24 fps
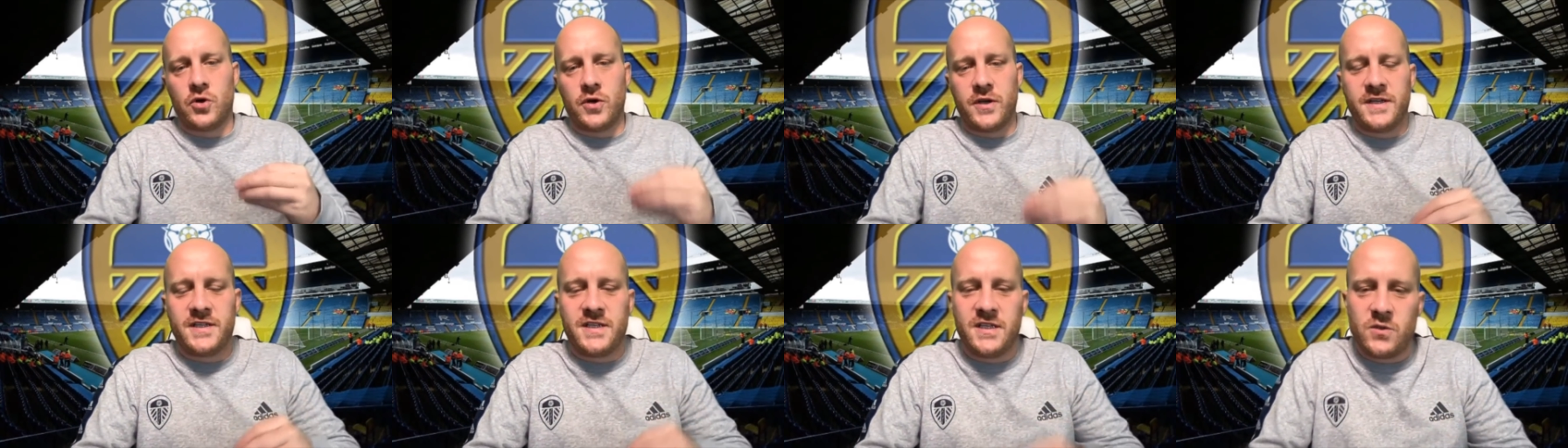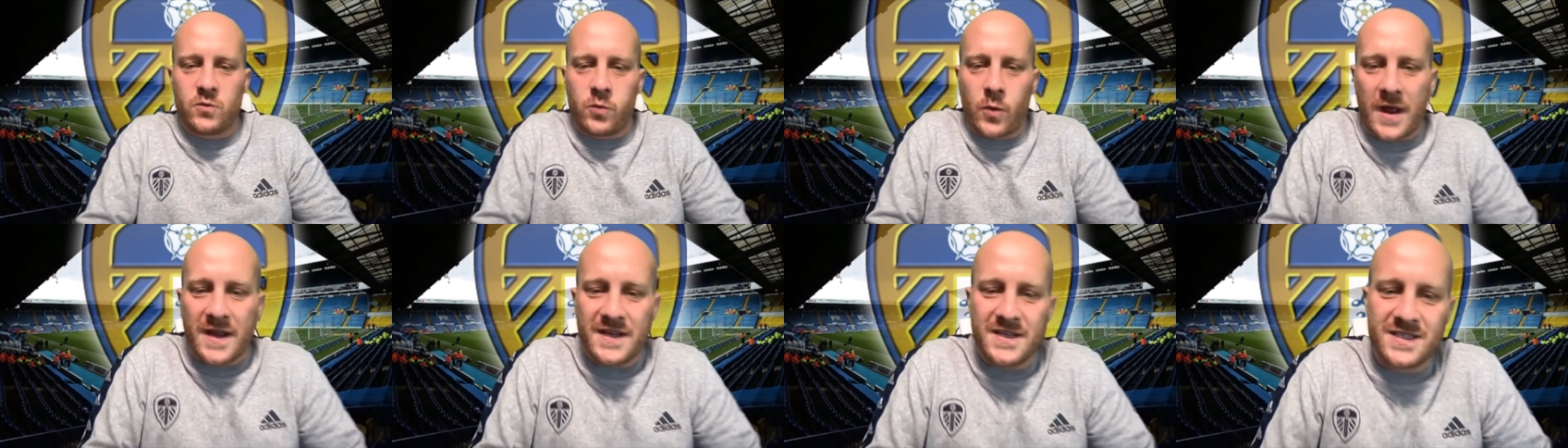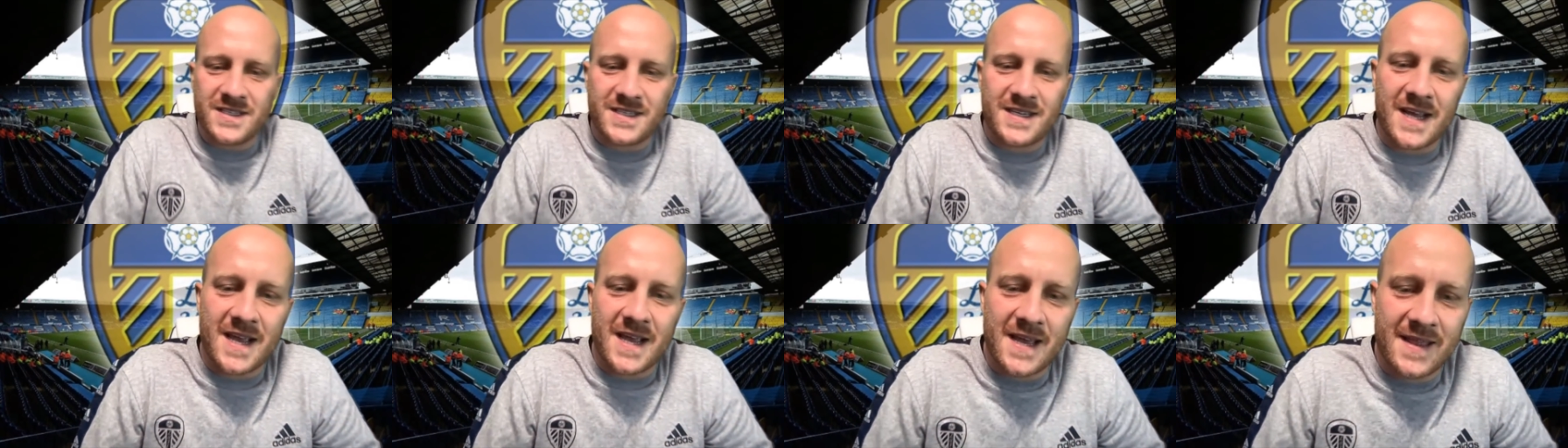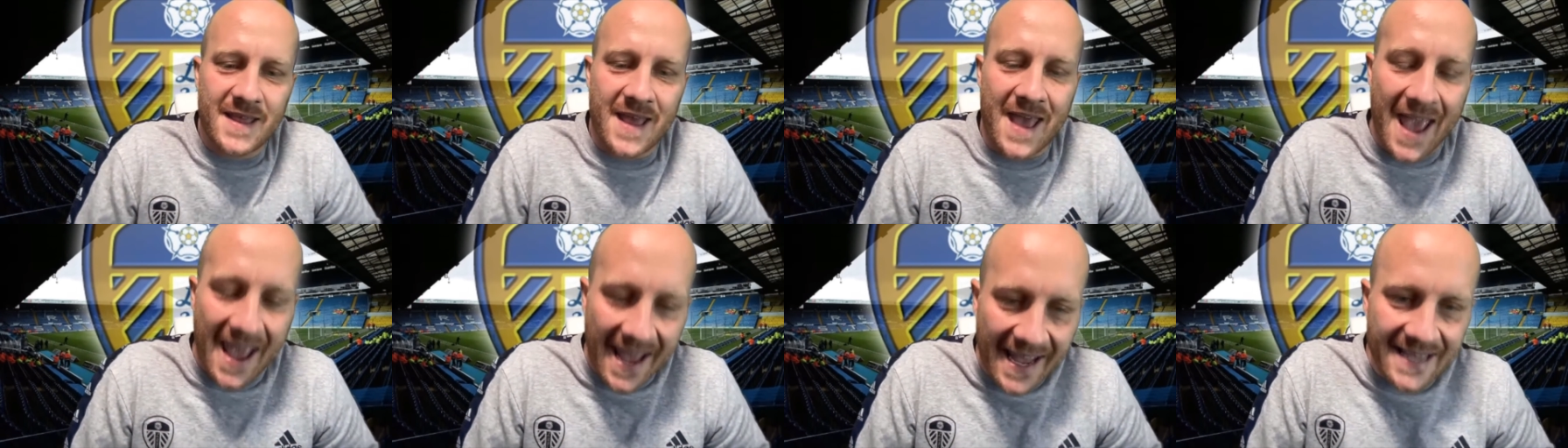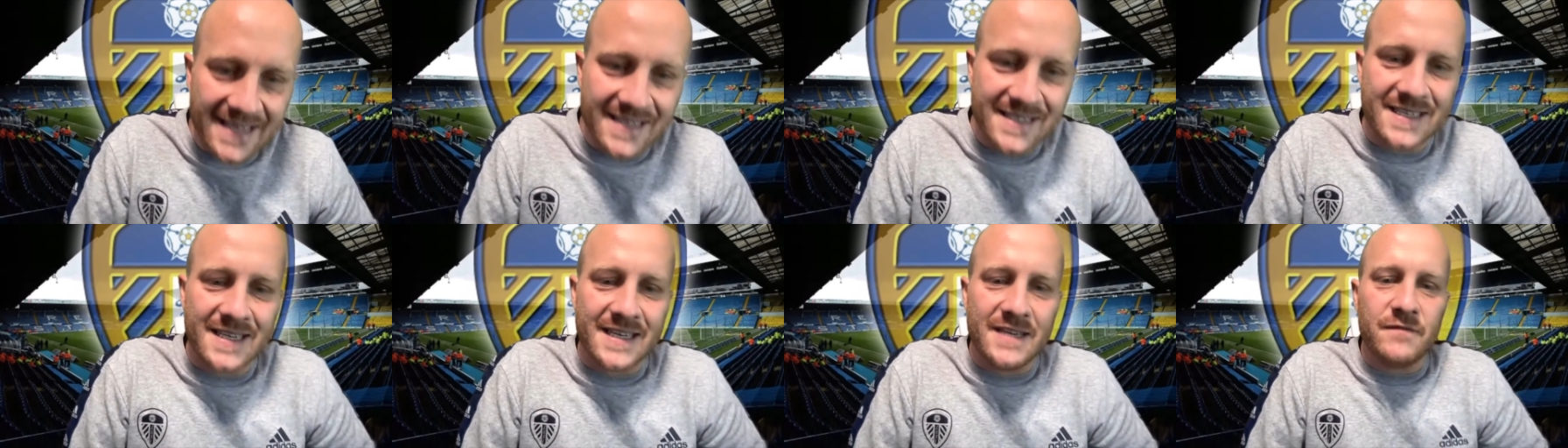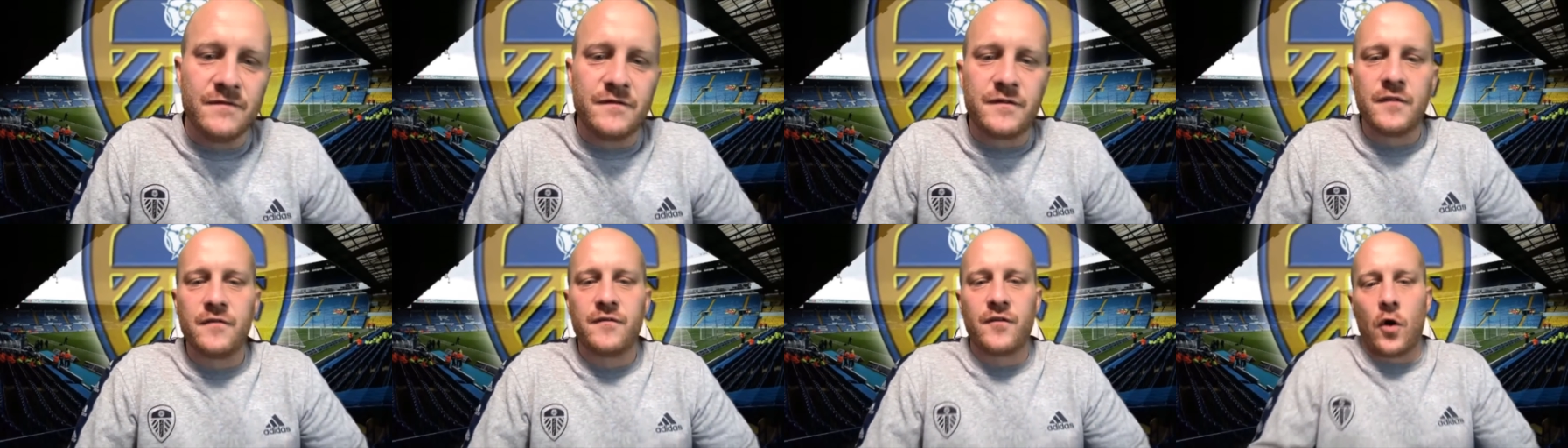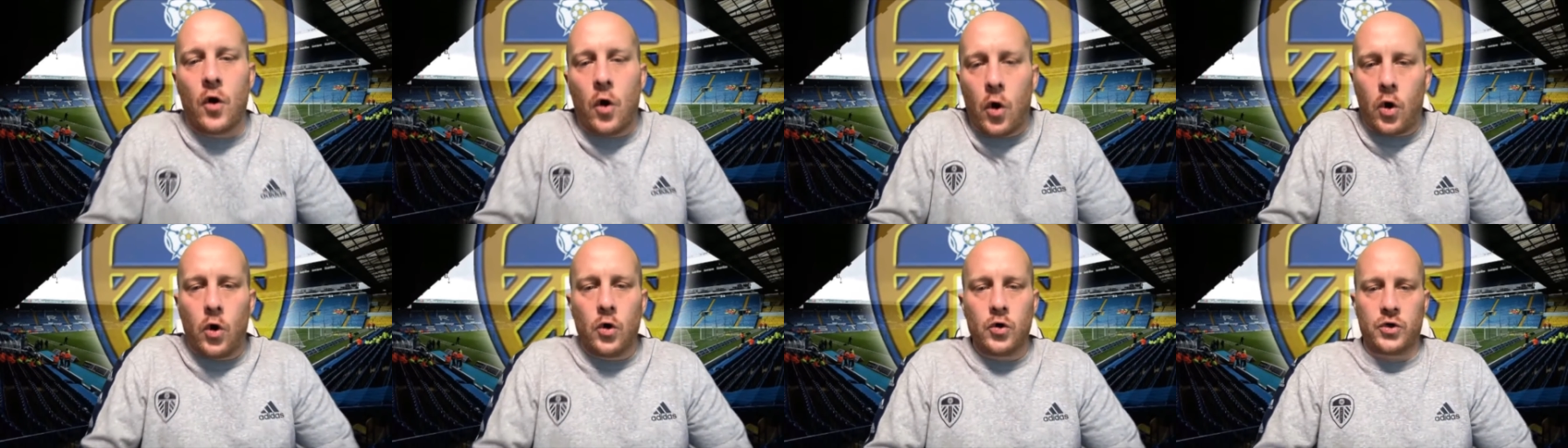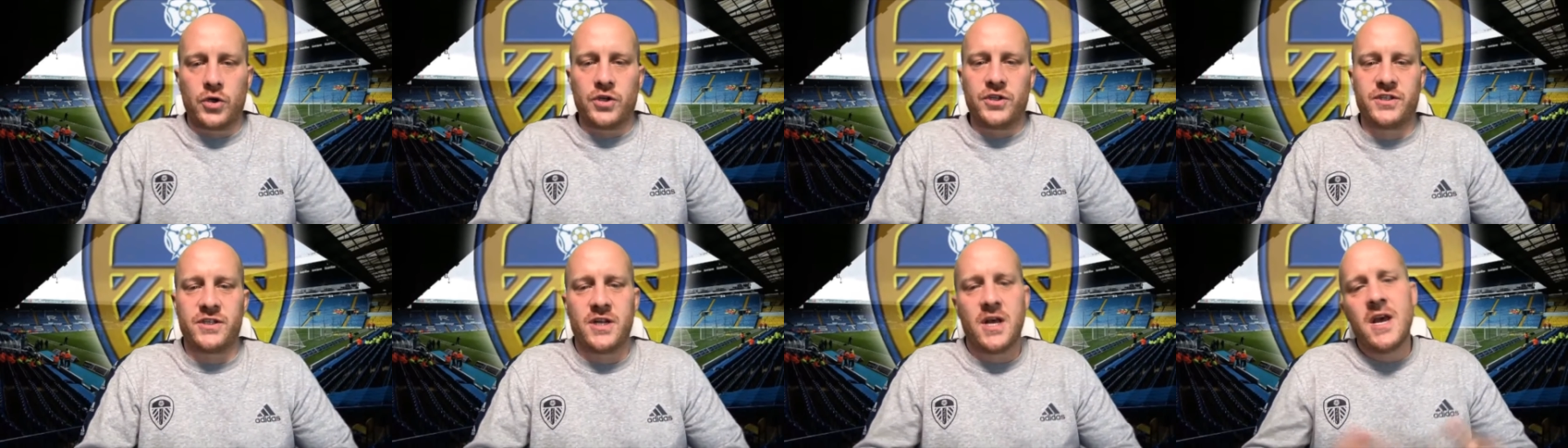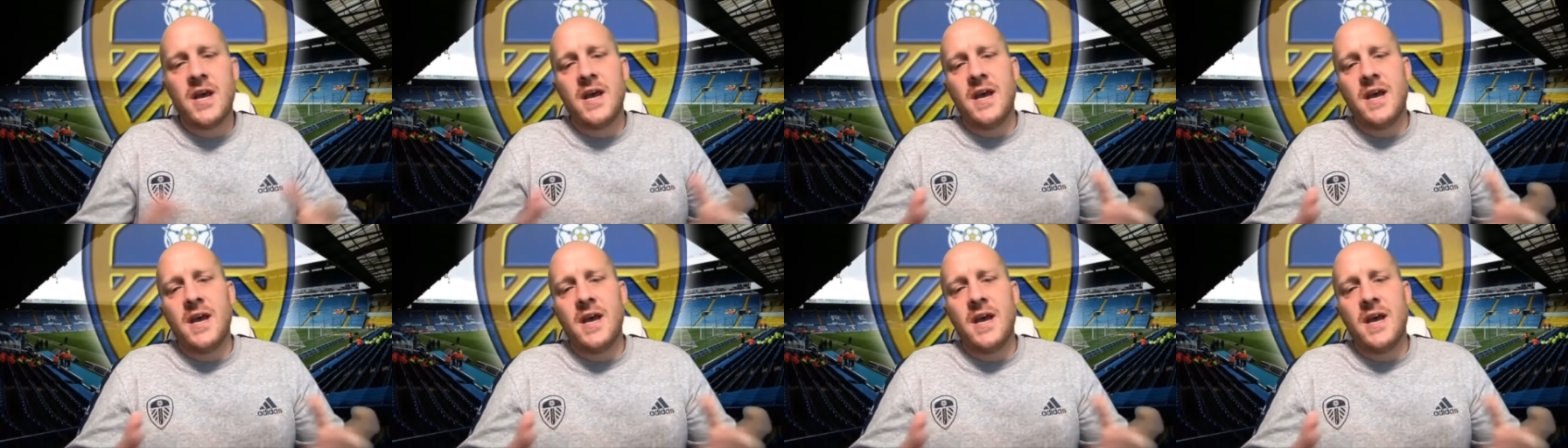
It is Wednesday, the 18th of August,